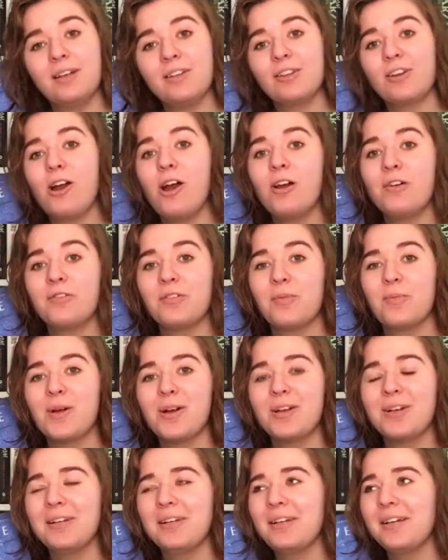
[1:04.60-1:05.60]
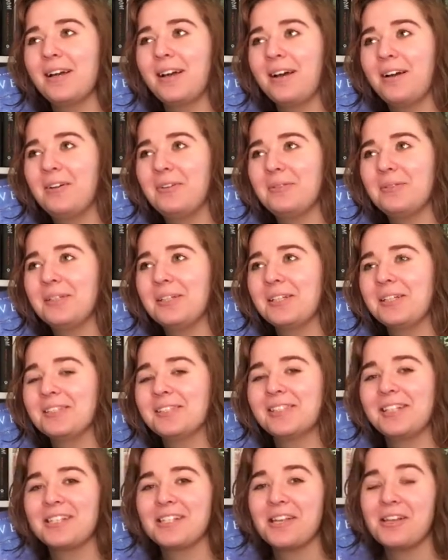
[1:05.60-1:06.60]
The Carve the Mark. Oh my gosh,
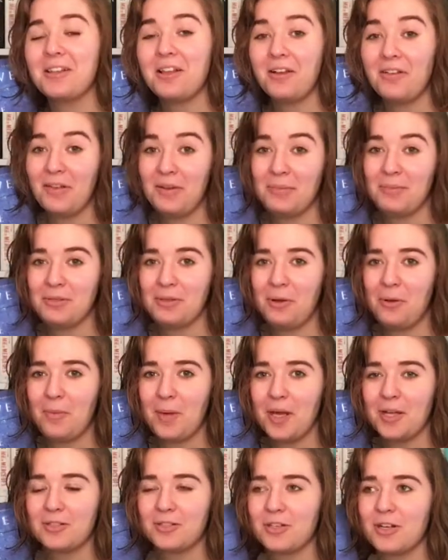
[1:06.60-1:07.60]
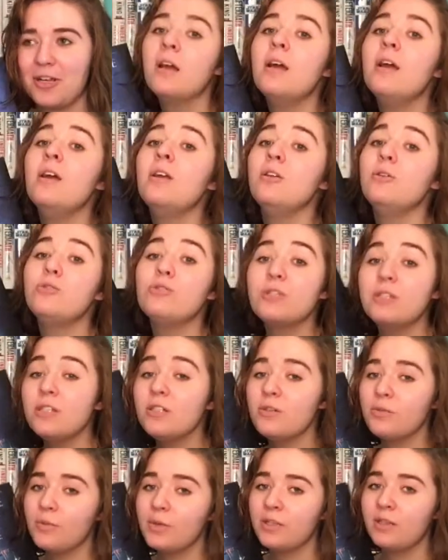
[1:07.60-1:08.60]
guys, I love him so much. You just
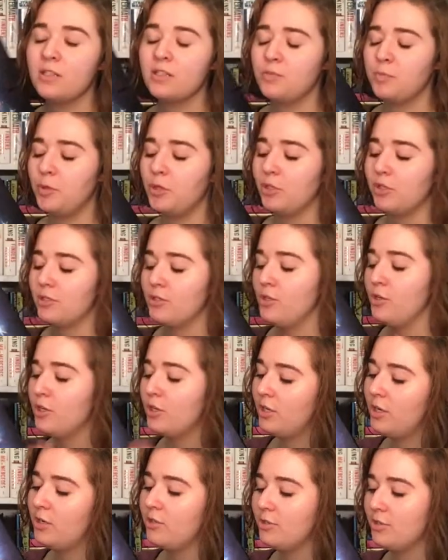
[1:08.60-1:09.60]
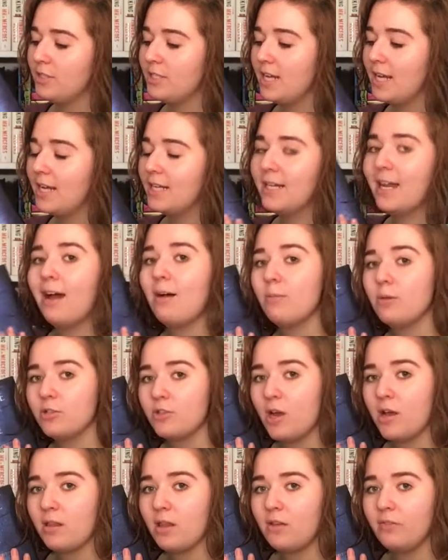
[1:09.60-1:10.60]
need to read this book so you can understand how
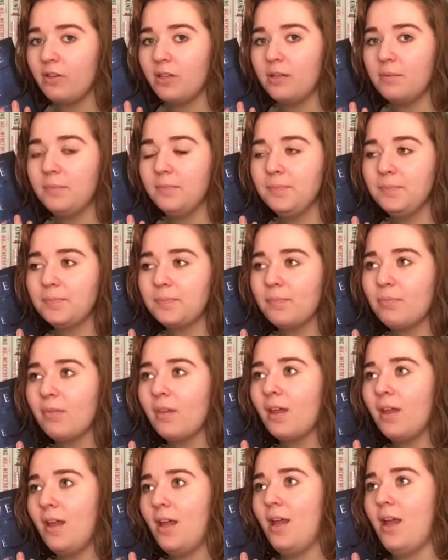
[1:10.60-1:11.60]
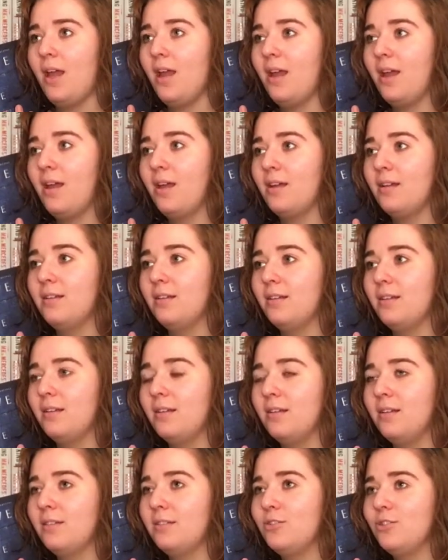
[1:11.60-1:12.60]
much I love him, and
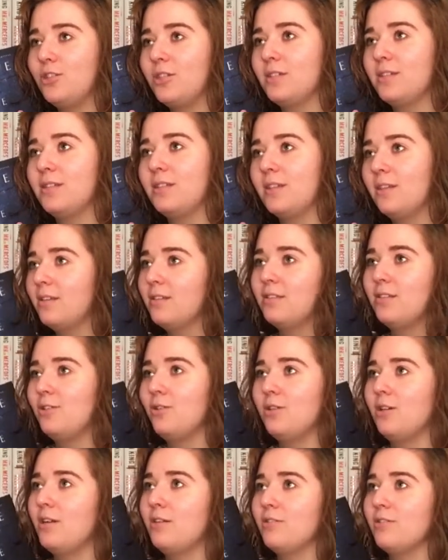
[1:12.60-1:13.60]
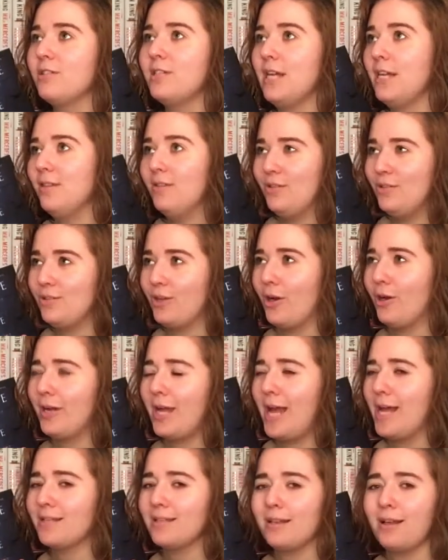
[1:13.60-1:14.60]
just so you can understand the
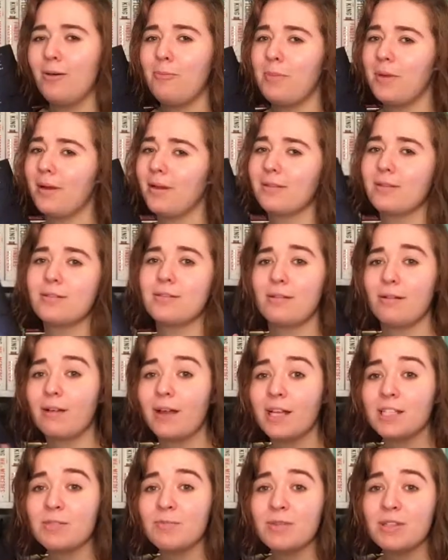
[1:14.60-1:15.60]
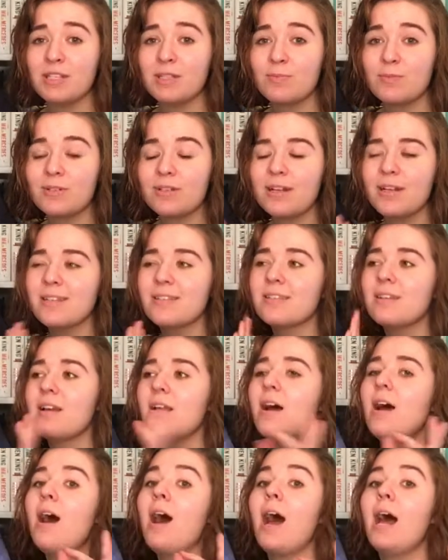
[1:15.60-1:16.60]
sarcasm. Oh my god, the sarcasm in this book, guys.
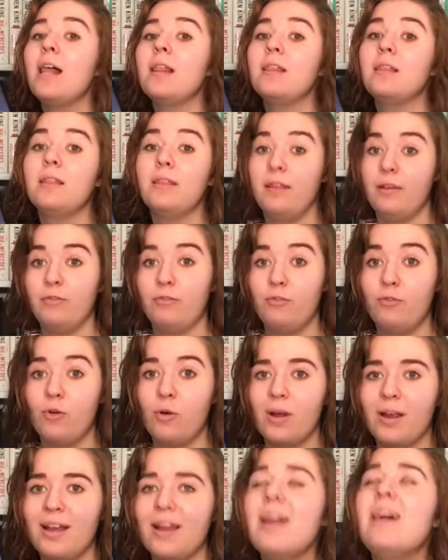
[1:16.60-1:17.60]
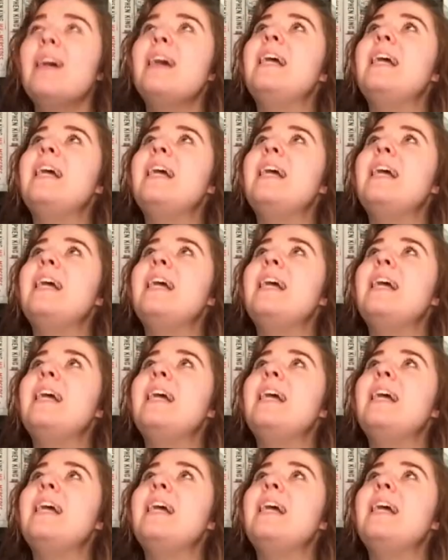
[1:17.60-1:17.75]
I live for it.